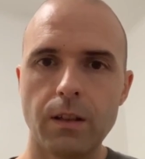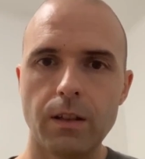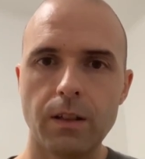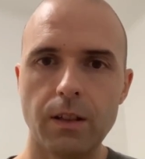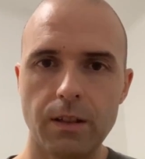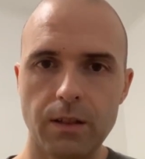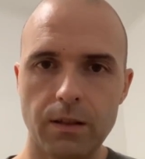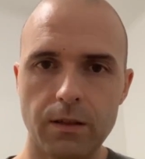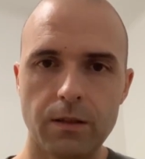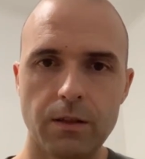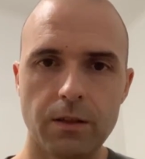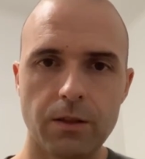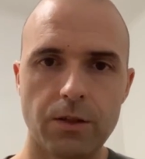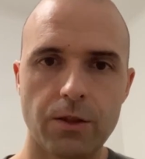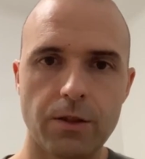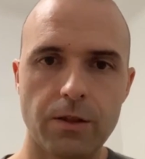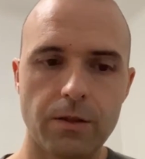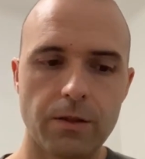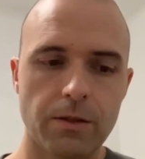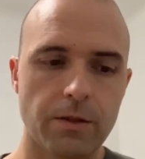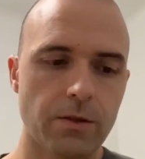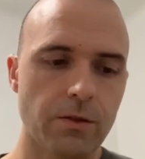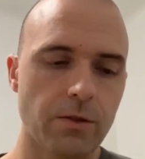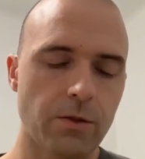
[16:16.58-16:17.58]

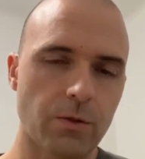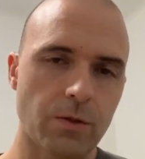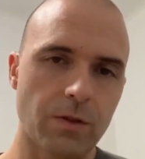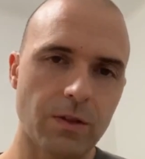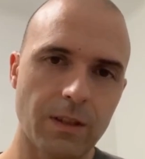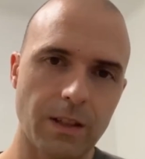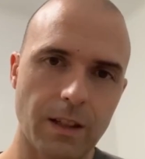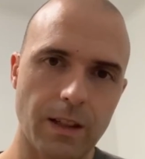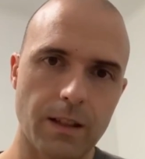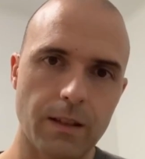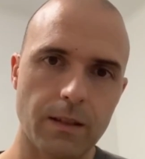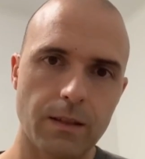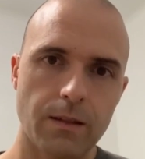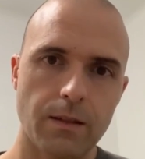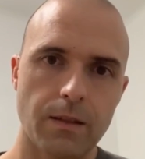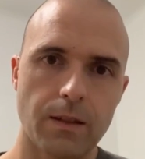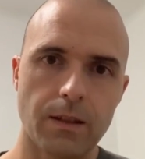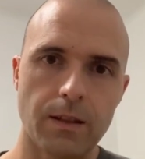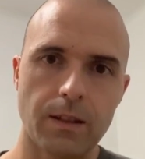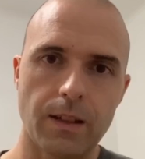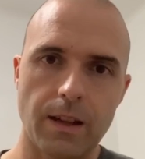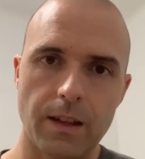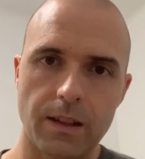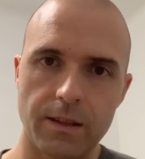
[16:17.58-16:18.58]
integers to test
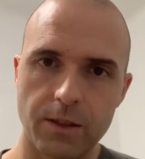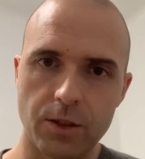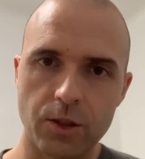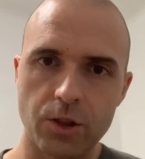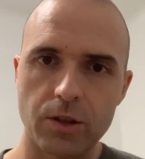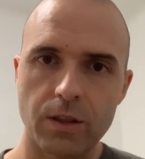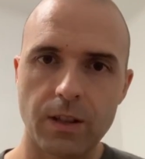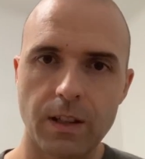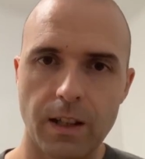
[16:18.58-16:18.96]
the edge